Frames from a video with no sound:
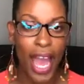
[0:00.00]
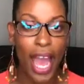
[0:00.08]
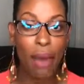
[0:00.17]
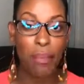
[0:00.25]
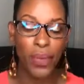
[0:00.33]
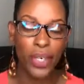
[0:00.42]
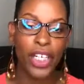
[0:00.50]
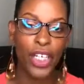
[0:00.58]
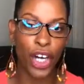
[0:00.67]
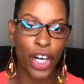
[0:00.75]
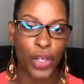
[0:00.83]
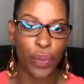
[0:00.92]
at putting
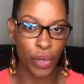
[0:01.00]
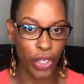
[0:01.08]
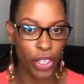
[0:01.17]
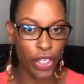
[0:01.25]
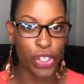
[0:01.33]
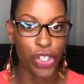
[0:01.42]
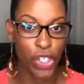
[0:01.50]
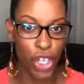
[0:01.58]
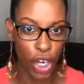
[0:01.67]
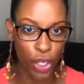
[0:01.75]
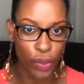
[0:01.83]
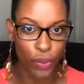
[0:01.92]
on a really good
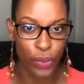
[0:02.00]
show.